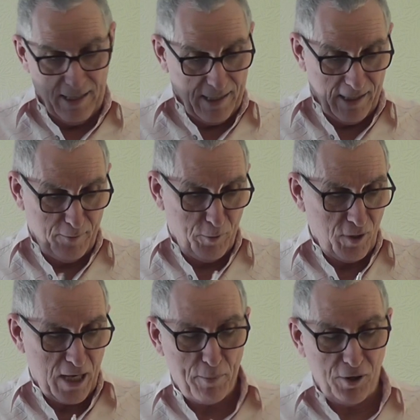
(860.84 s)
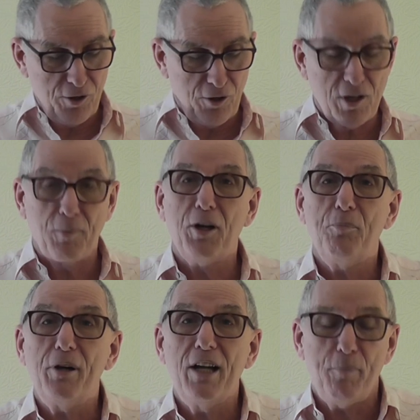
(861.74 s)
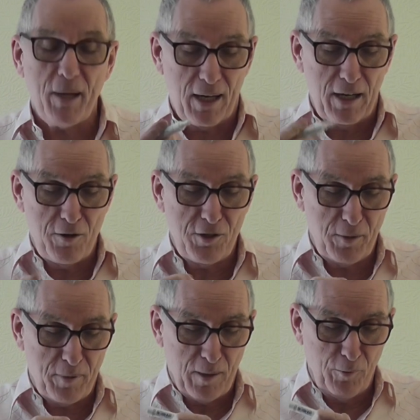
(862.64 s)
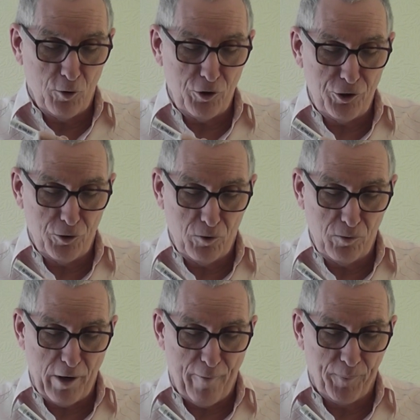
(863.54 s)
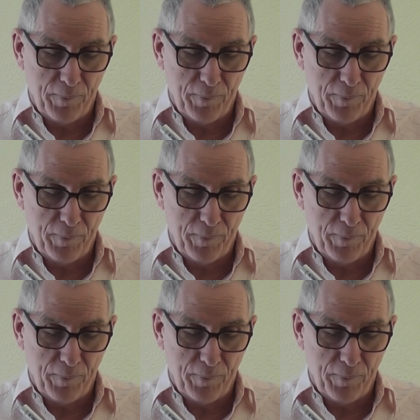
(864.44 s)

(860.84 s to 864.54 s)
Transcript: and I'll put a couple of dots. I'm going to bring it a bit closer, but I'm not sure.